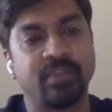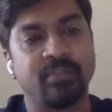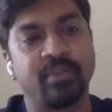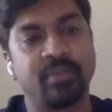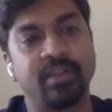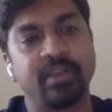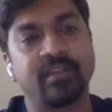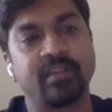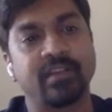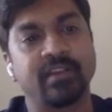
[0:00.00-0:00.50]

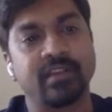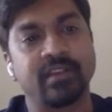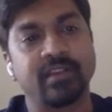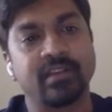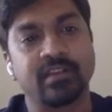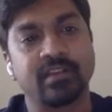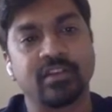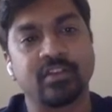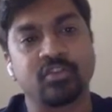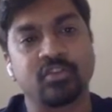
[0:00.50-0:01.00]
brings in
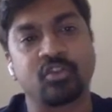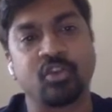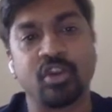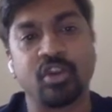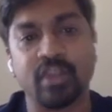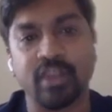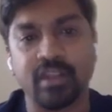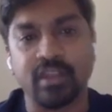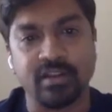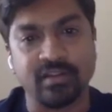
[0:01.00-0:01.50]
is
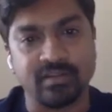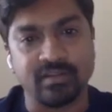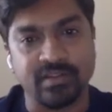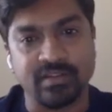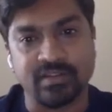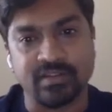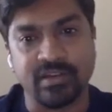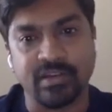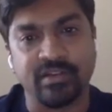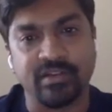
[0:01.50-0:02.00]
strongly
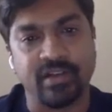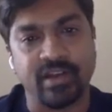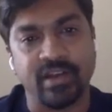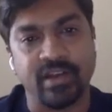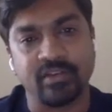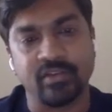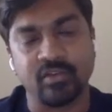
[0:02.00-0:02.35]
consistent, right?